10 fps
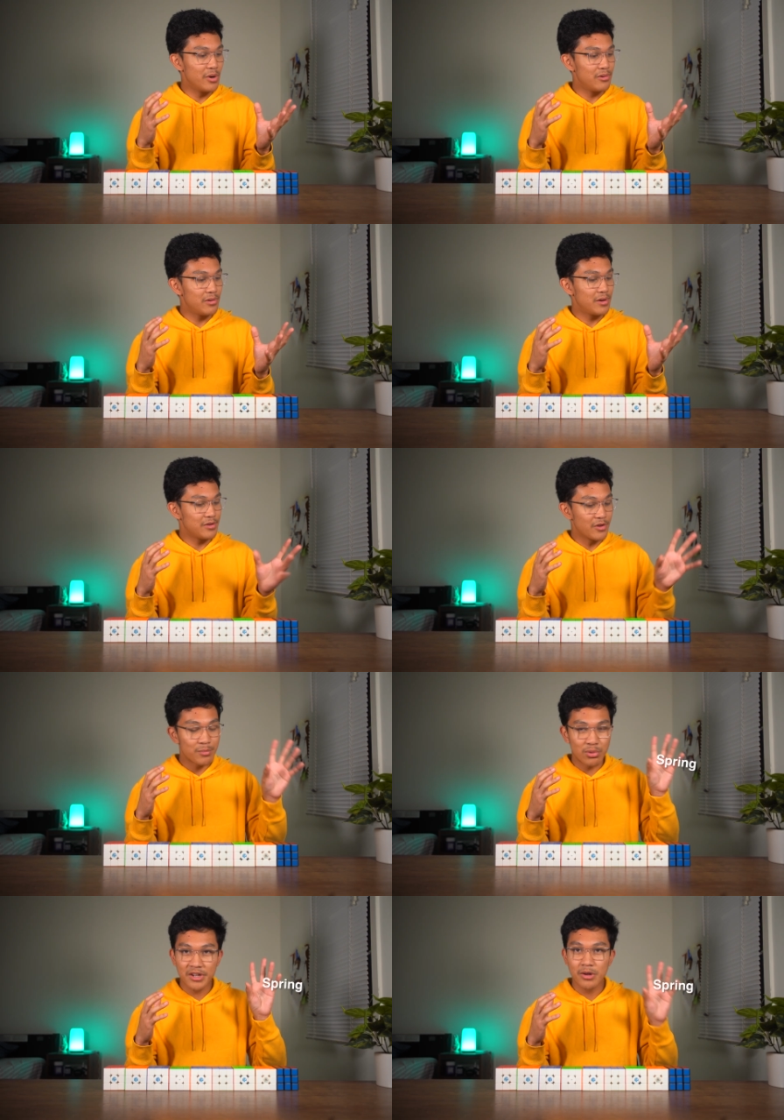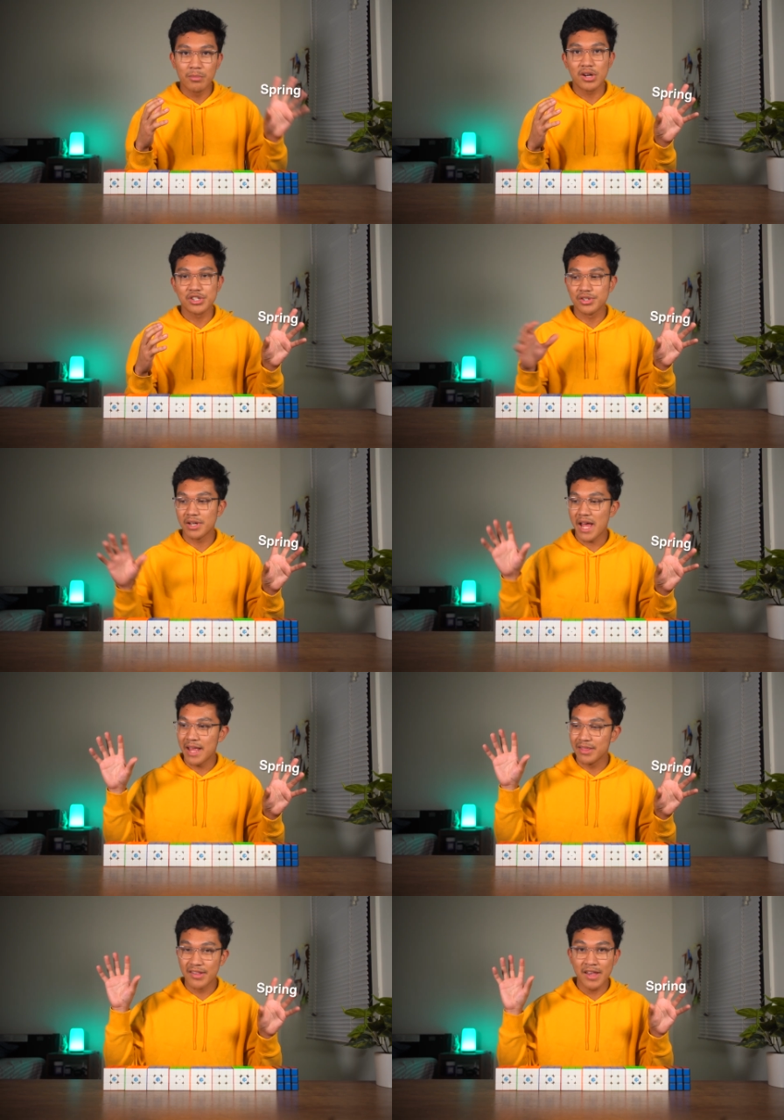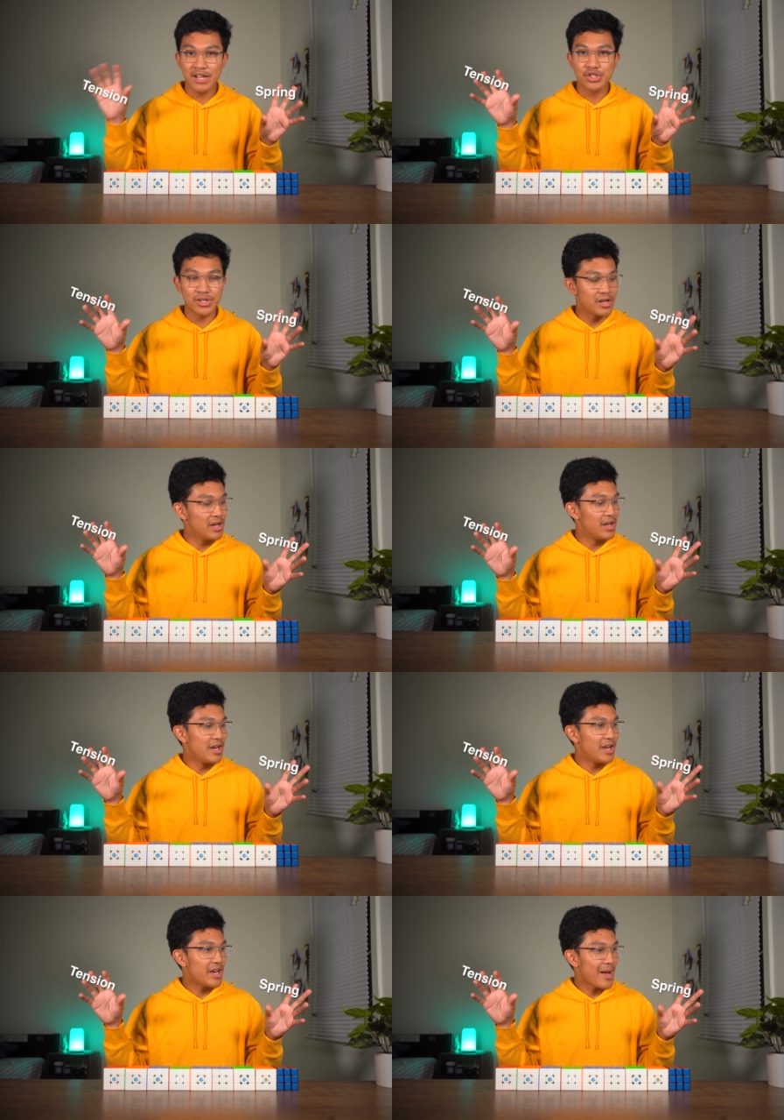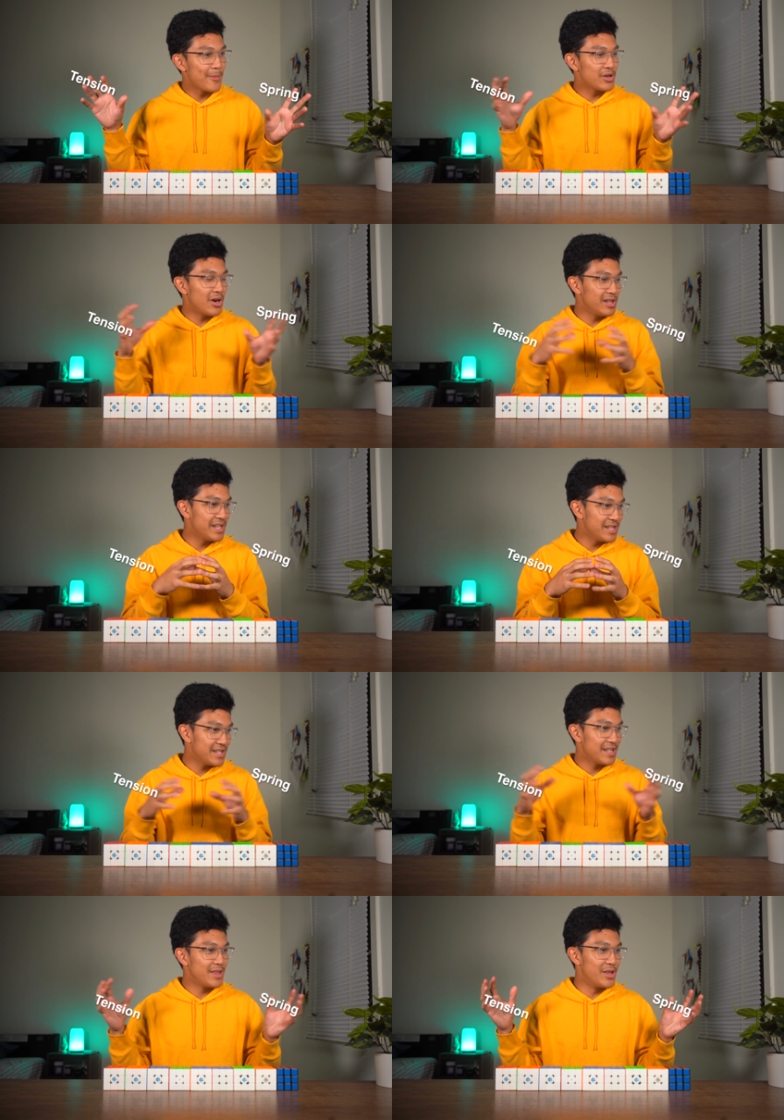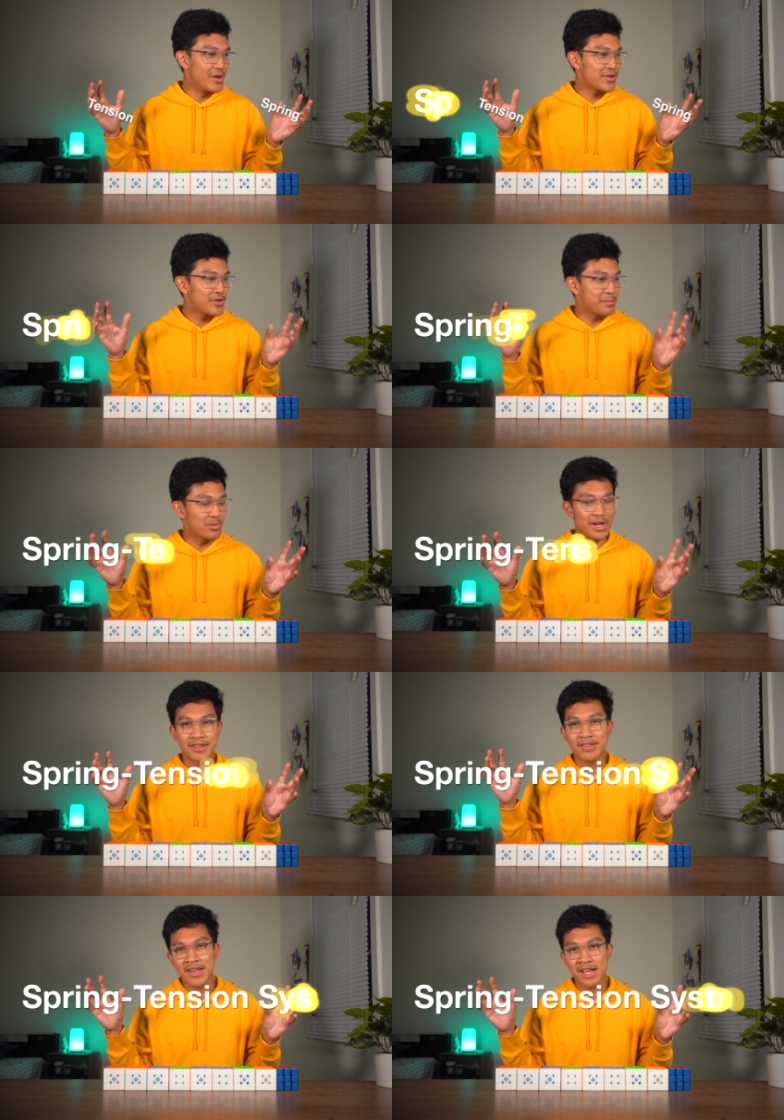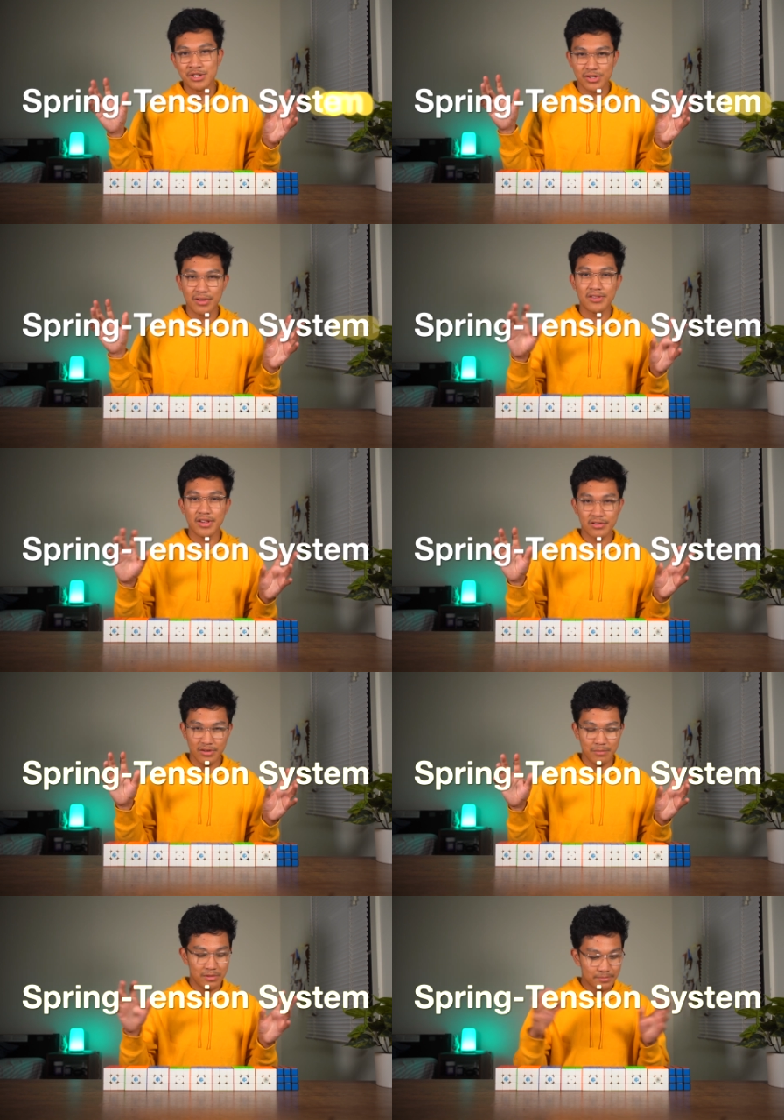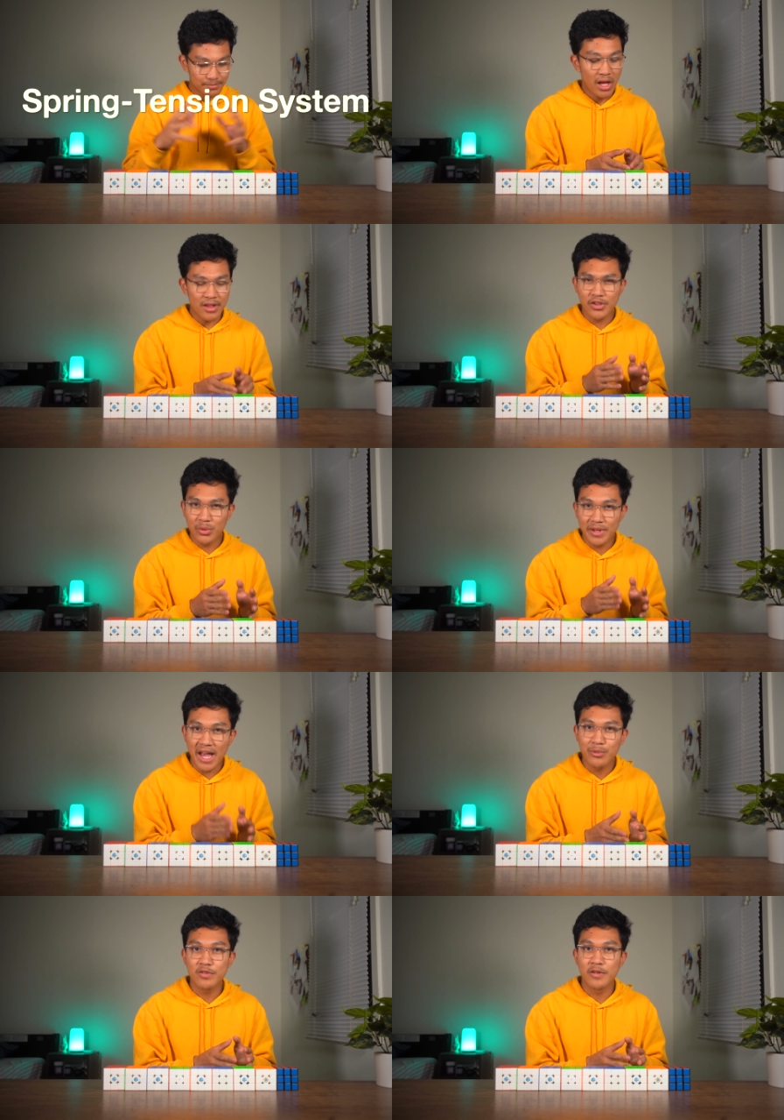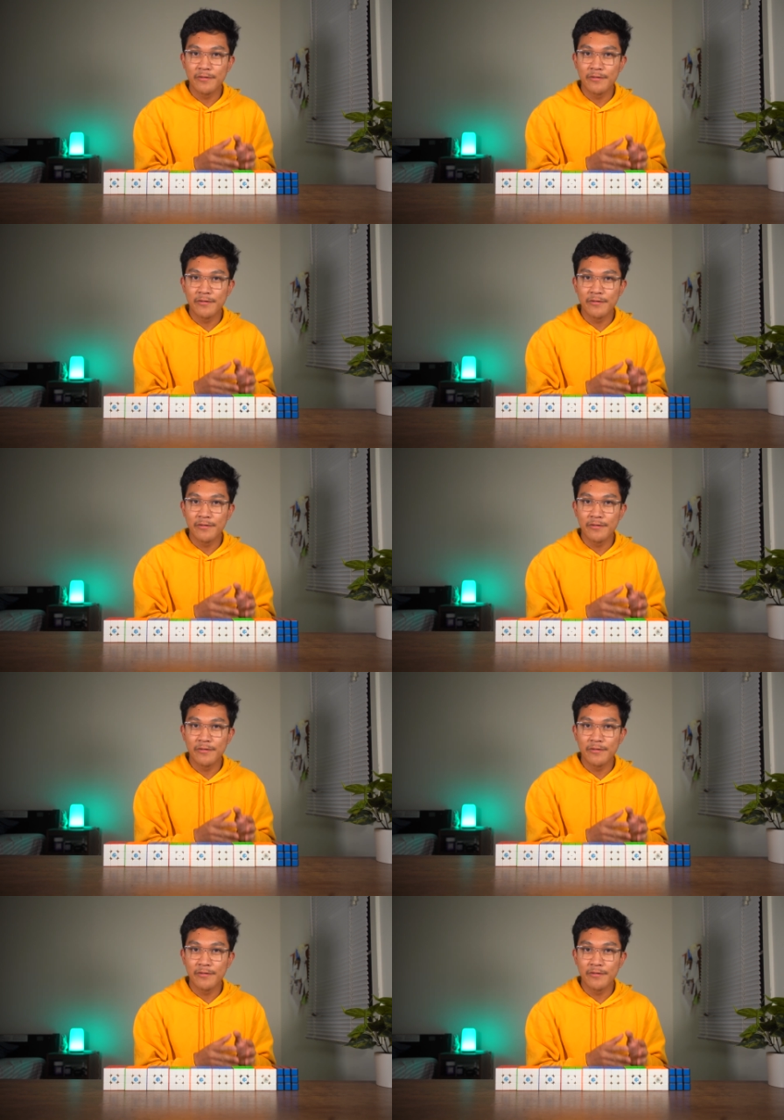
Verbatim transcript: both the spring compression and the tension, I'm gonna call it the spring tension system. And so GAN was the